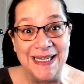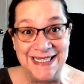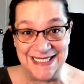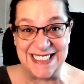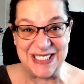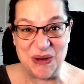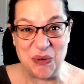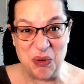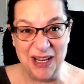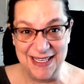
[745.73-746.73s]
This is
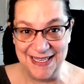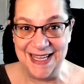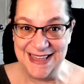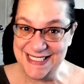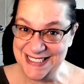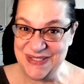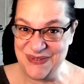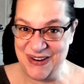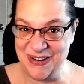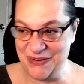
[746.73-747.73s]
cool. This is
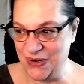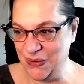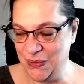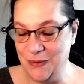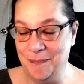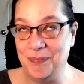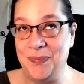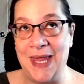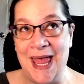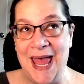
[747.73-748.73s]
very, very cool.
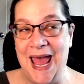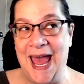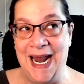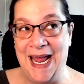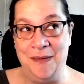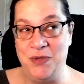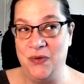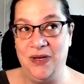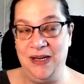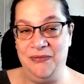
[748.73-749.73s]
And I am
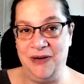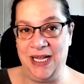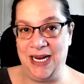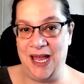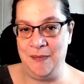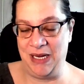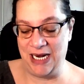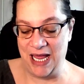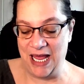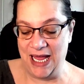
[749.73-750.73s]
totally forgetting. I
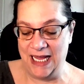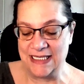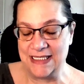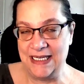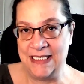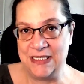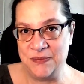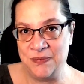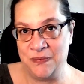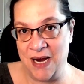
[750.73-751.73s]
mean, it's a
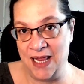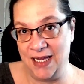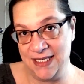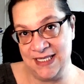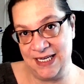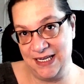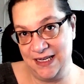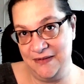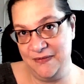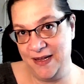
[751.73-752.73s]

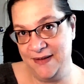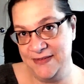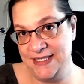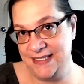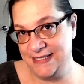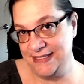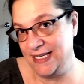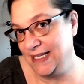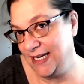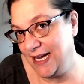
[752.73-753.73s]
relative of
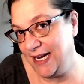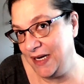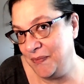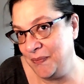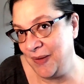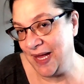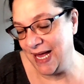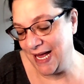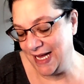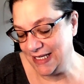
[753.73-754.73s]
selenite,
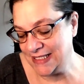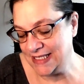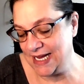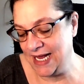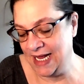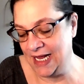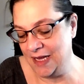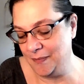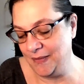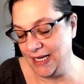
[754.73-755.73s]
but
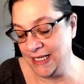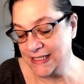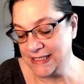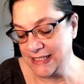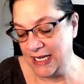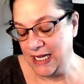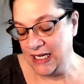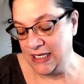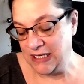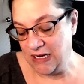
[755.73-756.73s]
it's
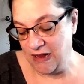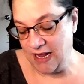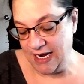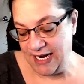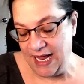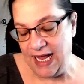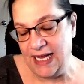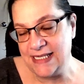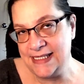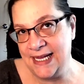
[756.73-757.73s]
not.
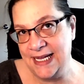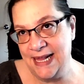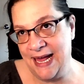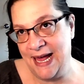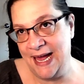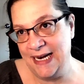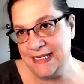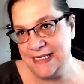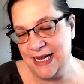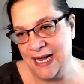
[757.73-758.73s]
It's like that.